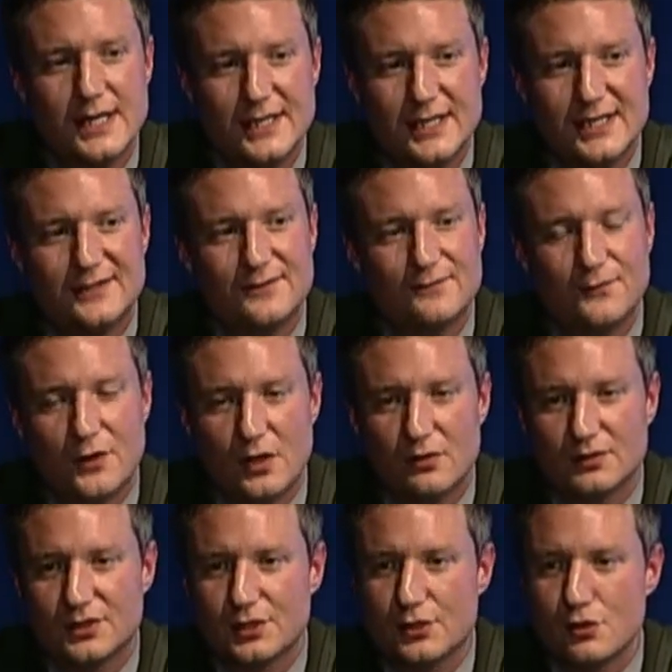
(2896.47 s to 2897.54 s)
These
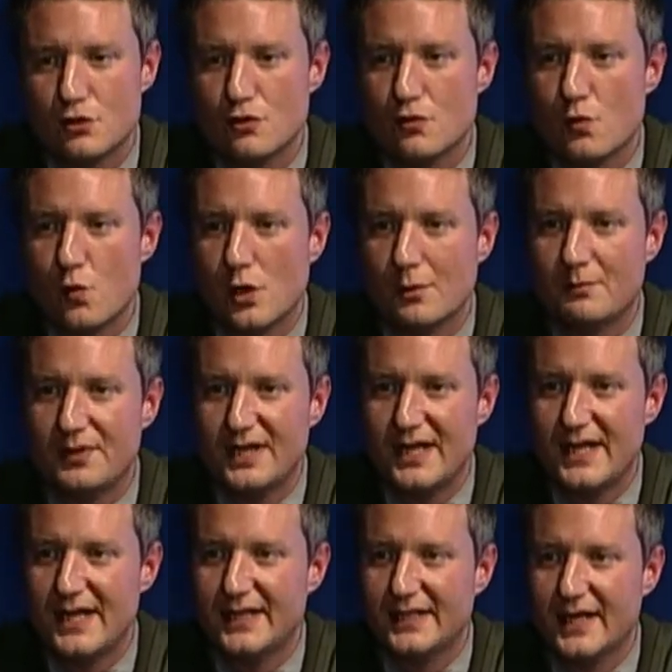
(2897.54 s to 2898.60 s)
folks who were
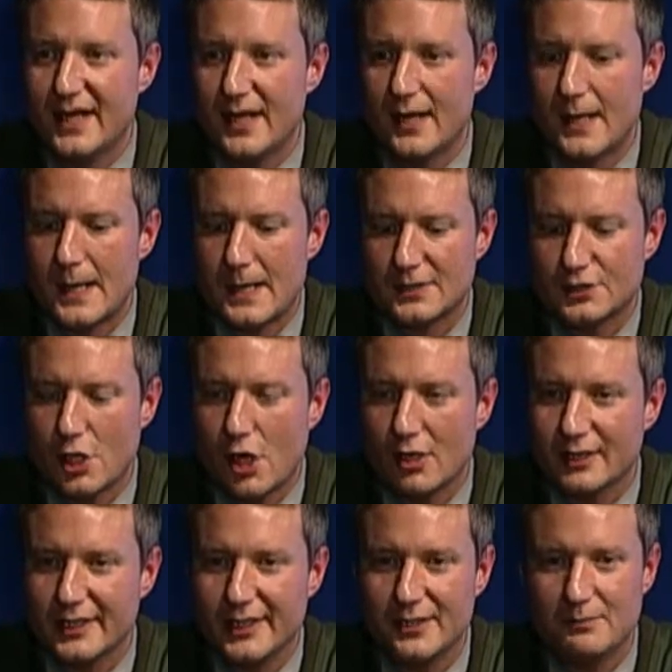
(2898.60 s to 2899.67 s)
being uh,
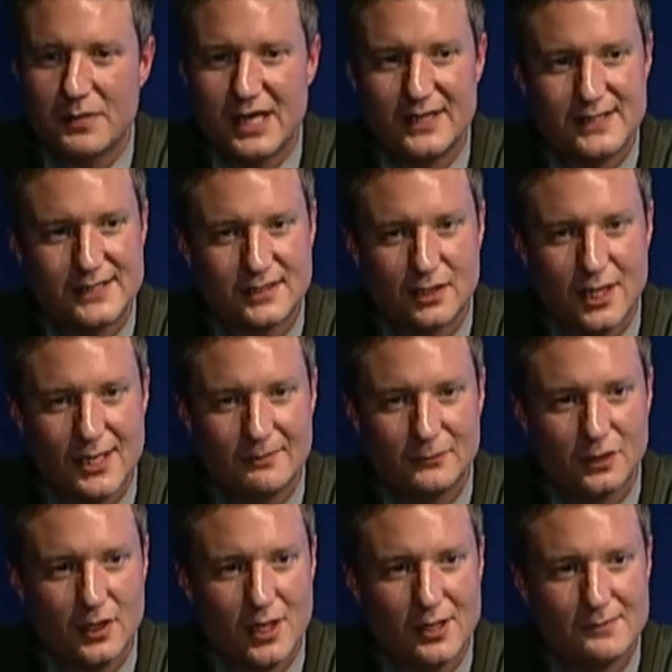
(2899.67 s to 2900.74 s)
targeted by these claim
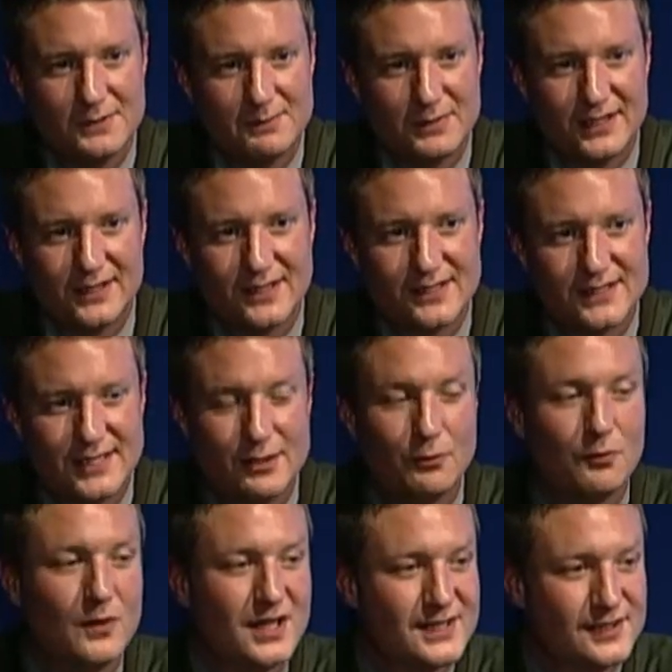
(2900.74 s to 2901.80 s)
clubs, because it
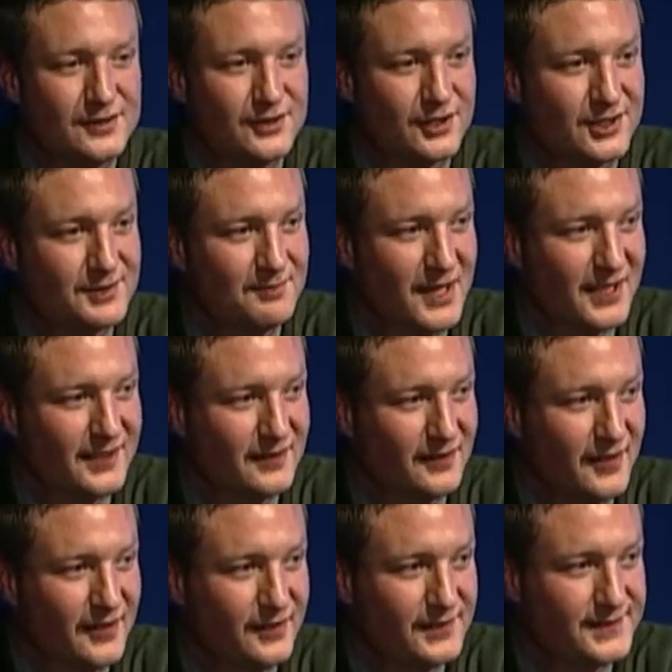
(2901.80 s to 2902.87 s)
wasn't just
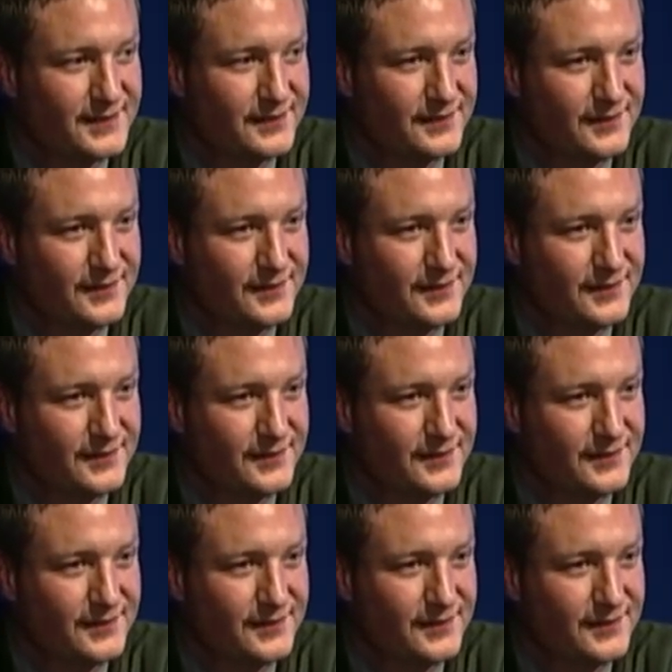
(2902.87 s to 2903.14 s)
speculators